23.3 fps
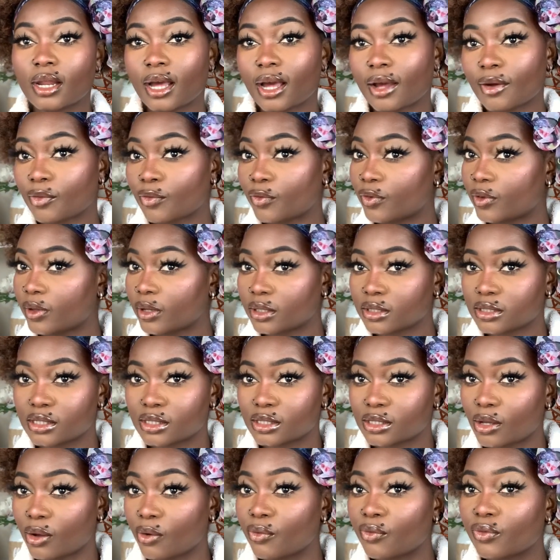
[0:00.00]
I feel
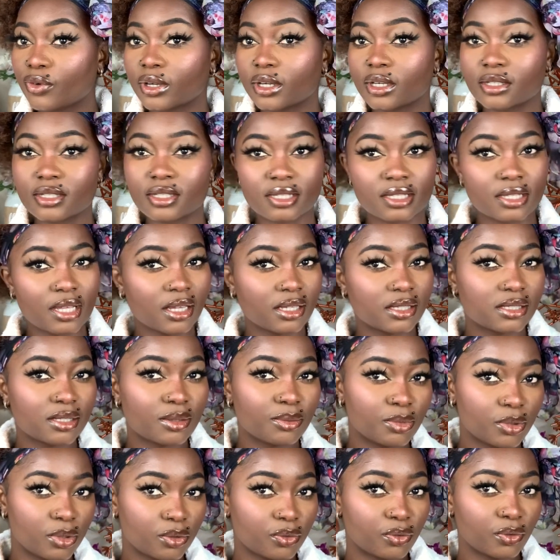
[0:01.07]
so freaking sexy,
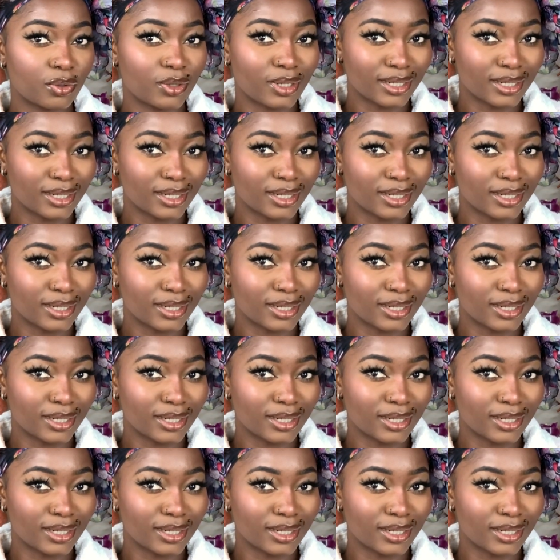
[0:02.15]
beautiful,